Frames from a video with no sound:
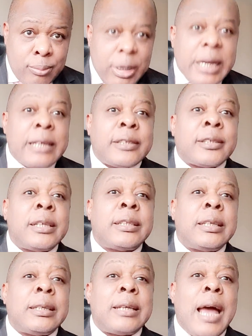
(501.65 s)
But they
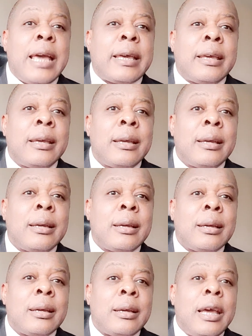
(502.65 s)
treat it like
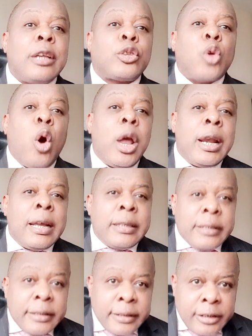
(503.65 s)
a
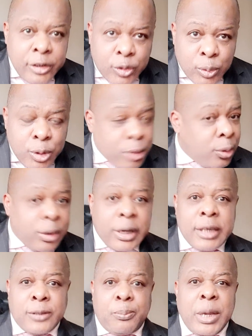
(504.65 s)
toilet tissue. They don't
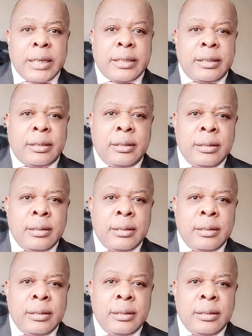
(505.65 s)
respect it.